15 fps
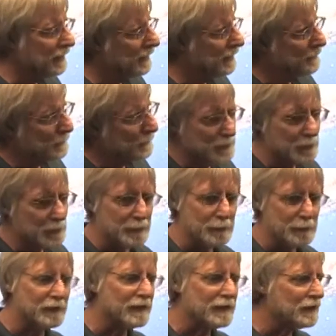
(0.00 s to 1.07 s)
and, and you know,
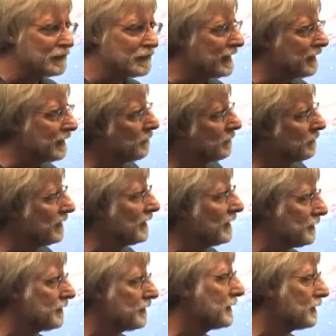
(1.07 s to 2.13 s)
people get excited when we
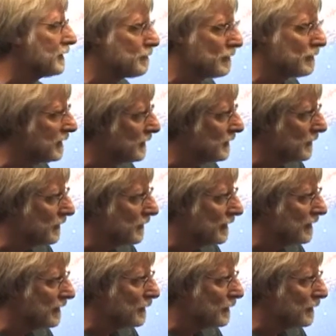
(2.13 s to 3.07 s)
land something on Mars,